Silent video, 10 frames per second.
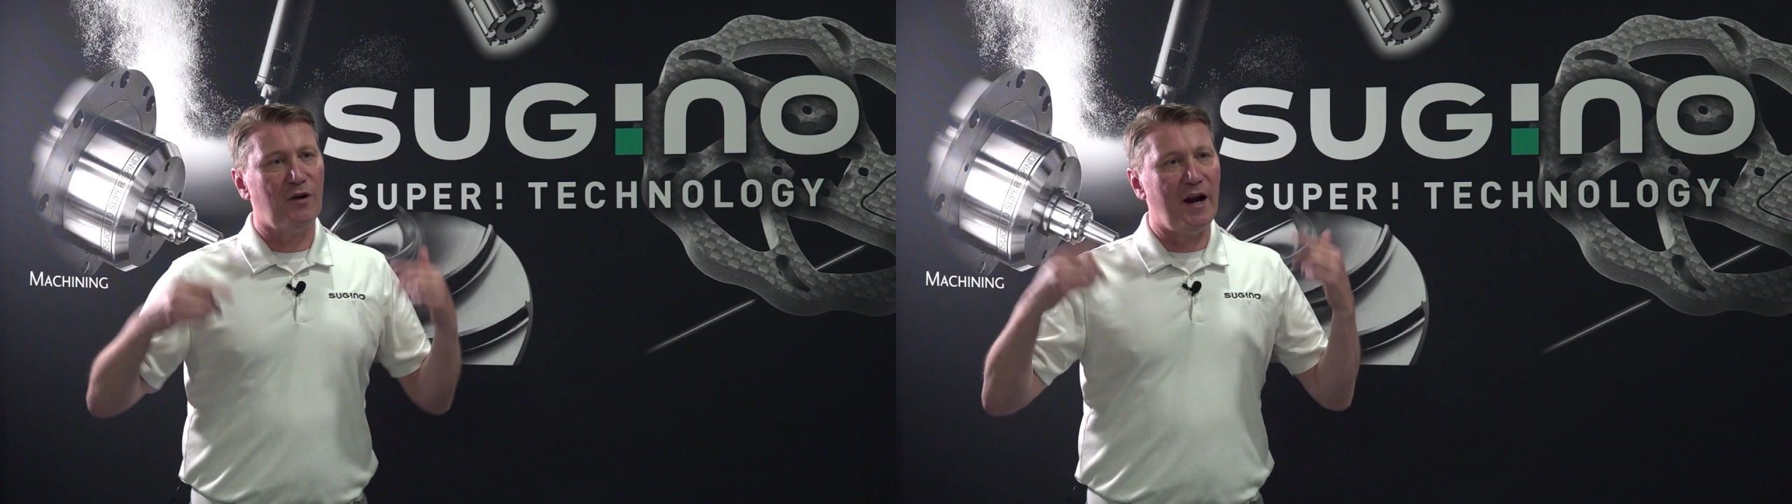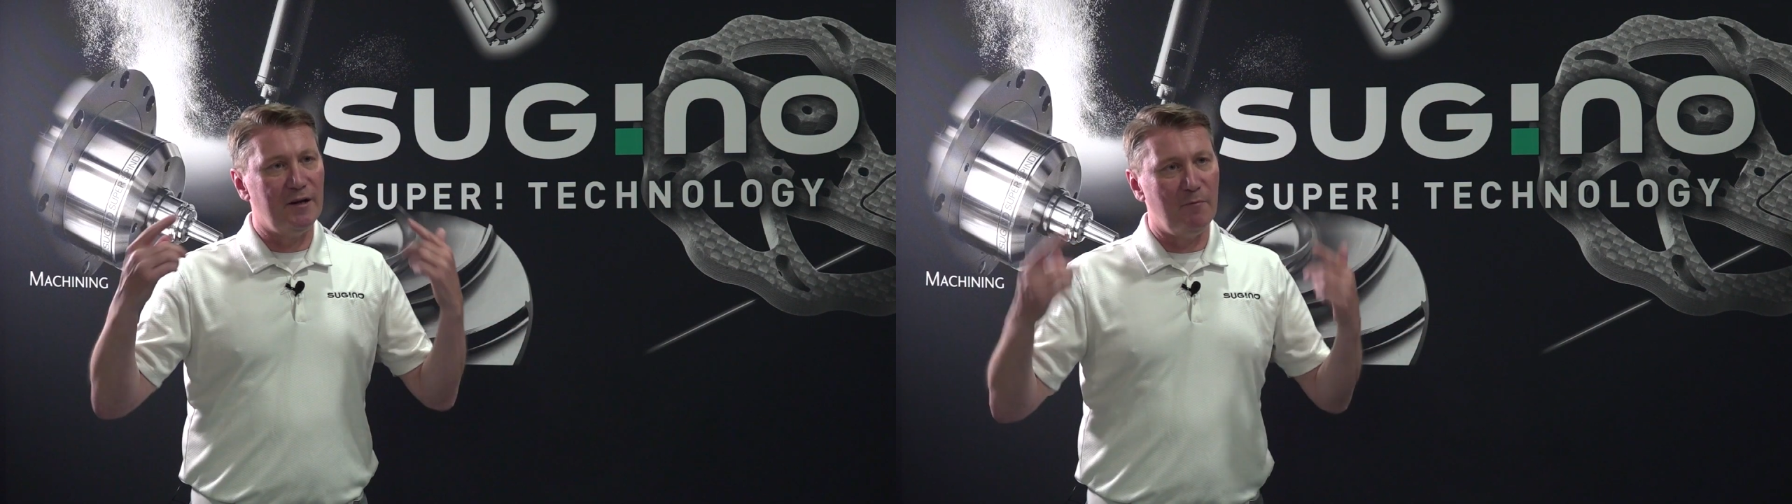
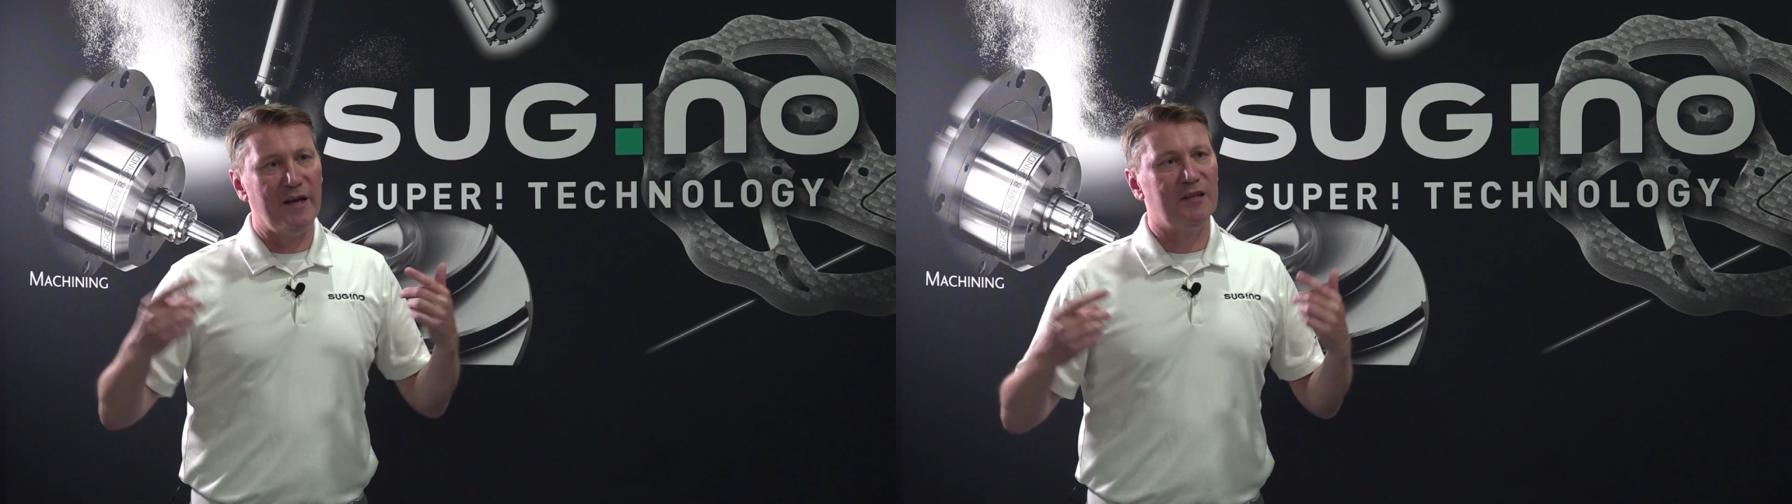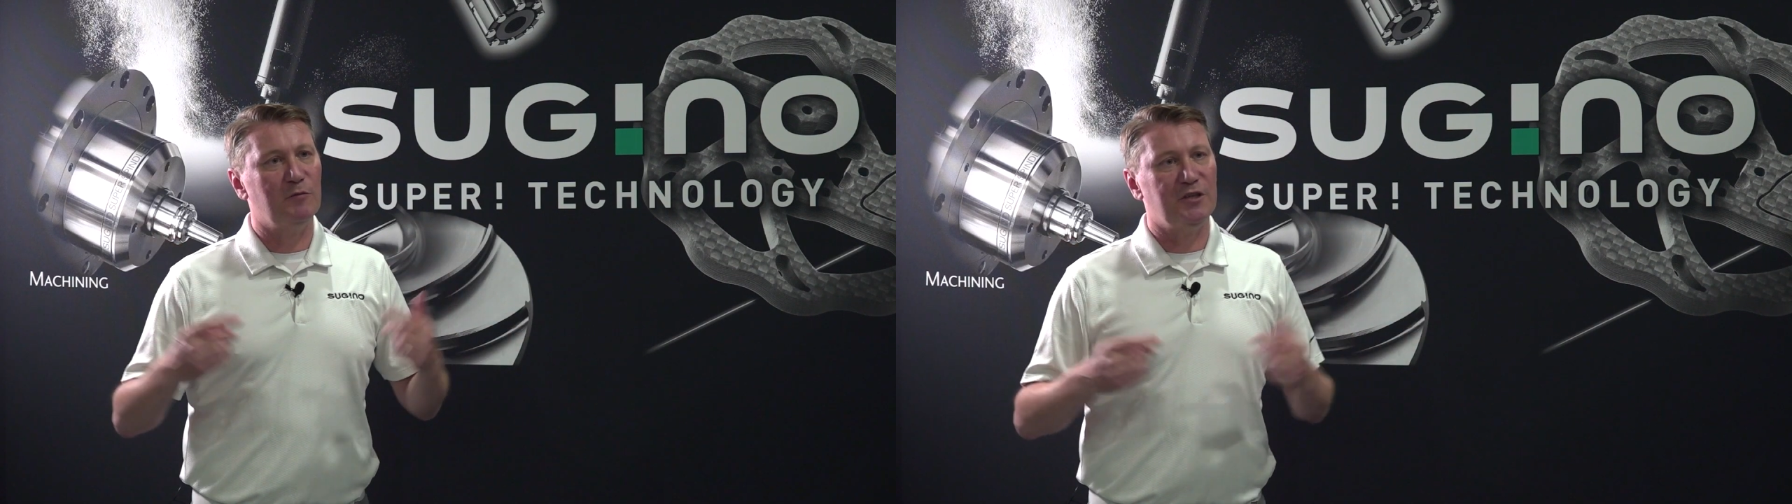trying to
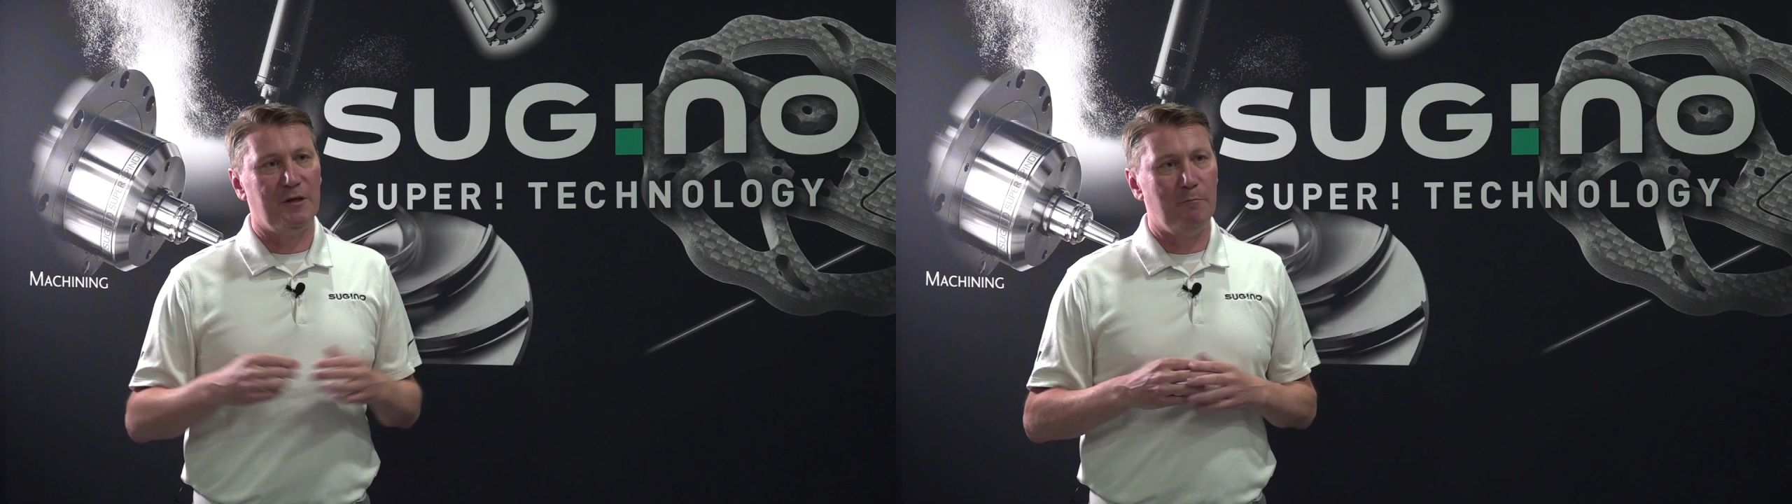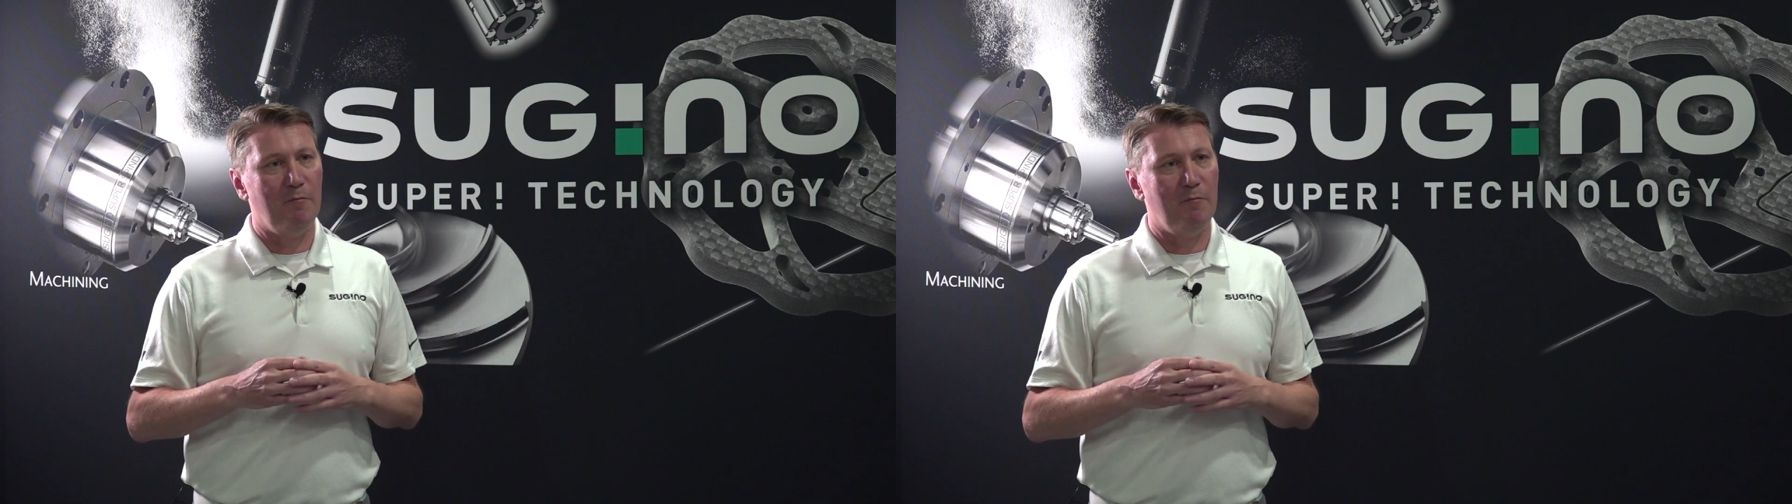make the machine